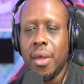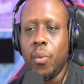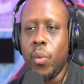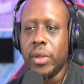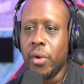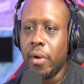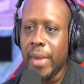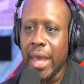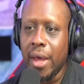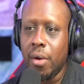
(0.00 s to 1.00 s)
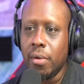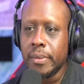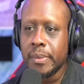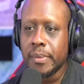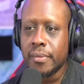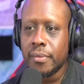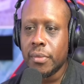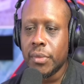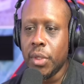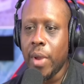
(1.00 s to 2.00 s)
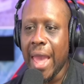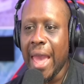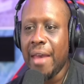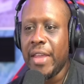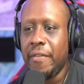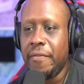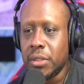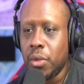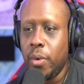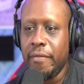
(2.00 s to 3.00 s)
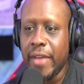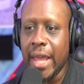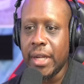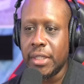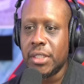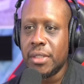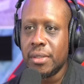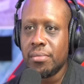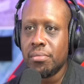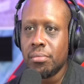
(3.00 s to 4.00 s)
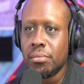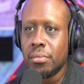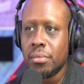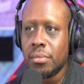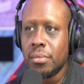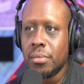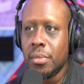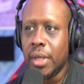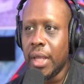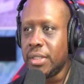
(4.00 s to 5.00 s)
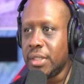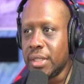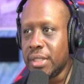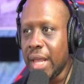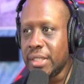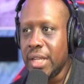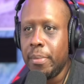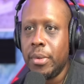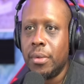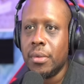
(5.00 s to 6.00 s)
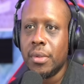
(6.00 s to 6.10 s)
When you're a male, you have a physical advantage. It's just that simple.